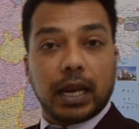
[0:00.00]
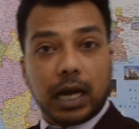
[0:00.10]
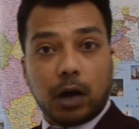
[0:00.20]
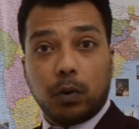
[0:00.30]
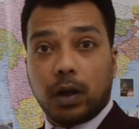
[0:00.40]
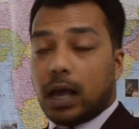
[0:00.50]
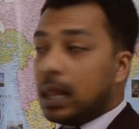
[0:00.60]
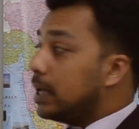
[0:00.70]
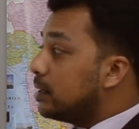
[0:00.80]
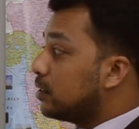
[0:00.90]
Now,
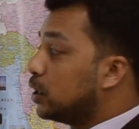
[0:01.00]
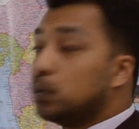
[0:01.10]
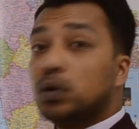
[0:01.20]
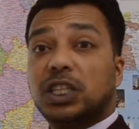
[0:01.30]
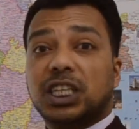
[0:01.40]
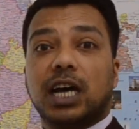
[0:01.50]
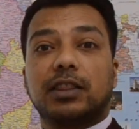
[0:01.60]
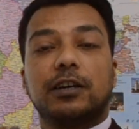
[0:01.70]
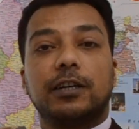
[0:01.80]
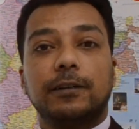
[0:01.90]
let us see which
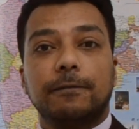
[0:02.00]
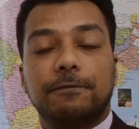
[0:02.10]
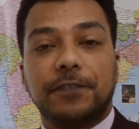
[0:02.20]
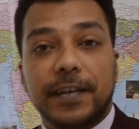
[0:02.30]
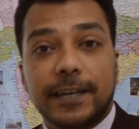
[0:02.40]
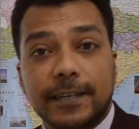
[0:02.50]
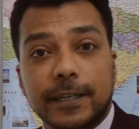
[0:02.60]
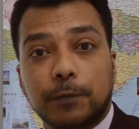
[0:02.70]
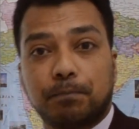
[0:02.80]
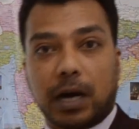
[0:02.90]
are the
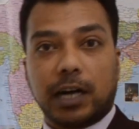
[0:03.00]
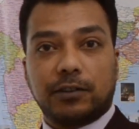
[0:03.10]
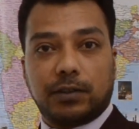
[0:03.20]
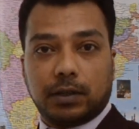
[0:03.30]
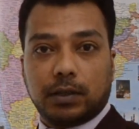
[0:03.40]
various parts